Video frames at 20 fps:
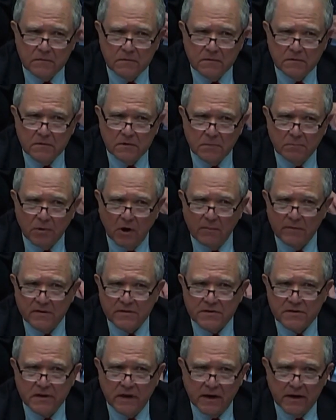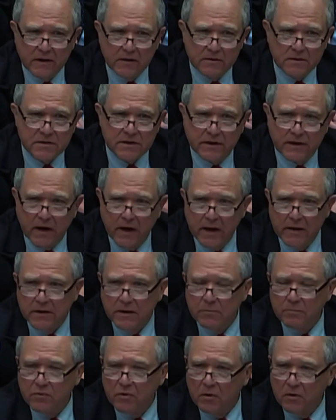Department of State and
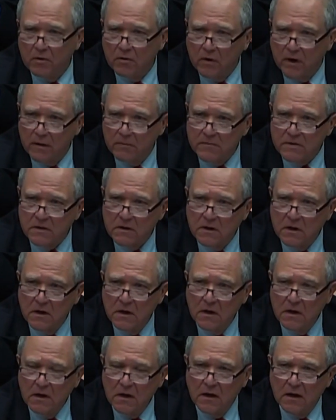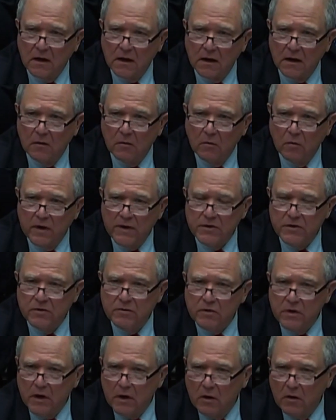USAID programs. We do
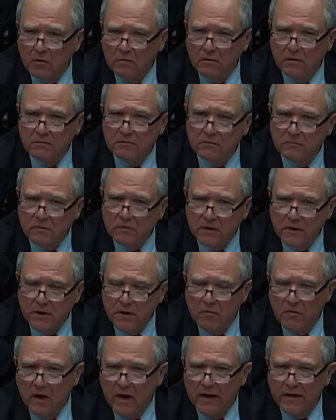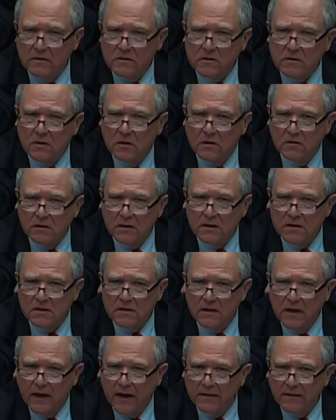know that the UN has told us
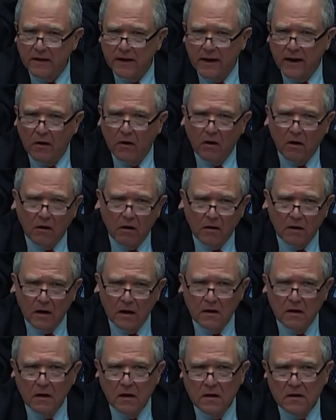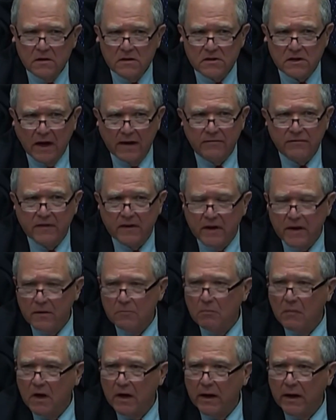that they are siphoning
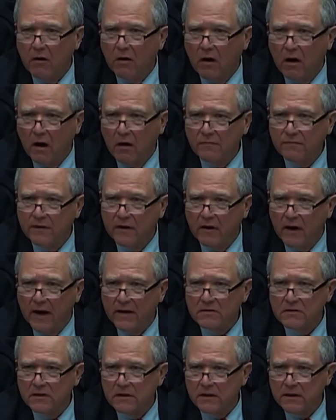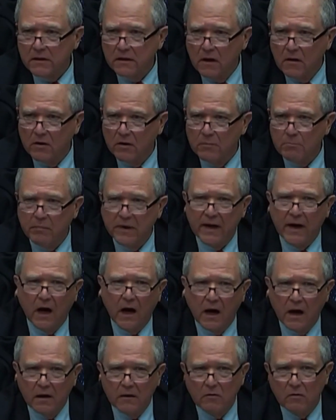money off. They're actually going
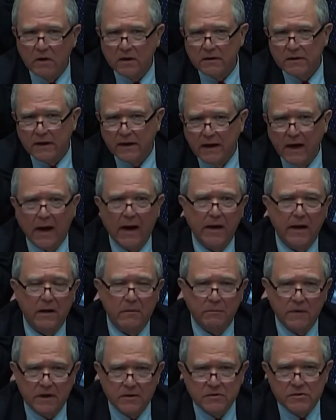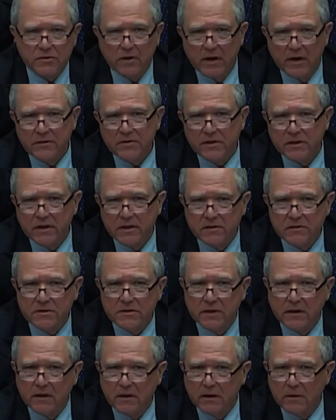beyond what the Ghani administration and
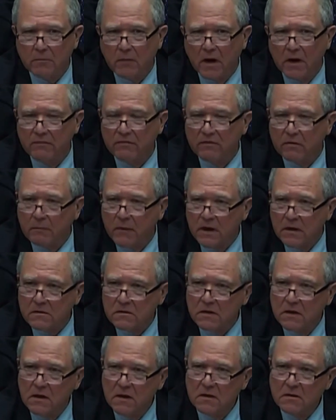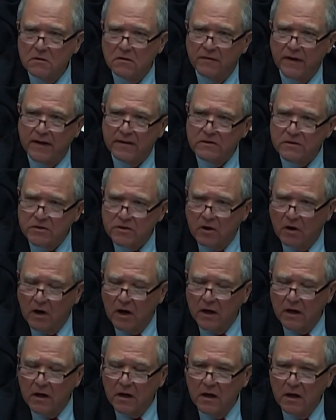stealing money from us. So that
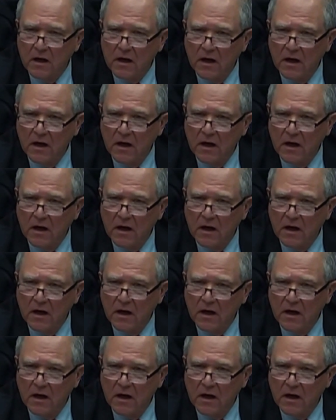started.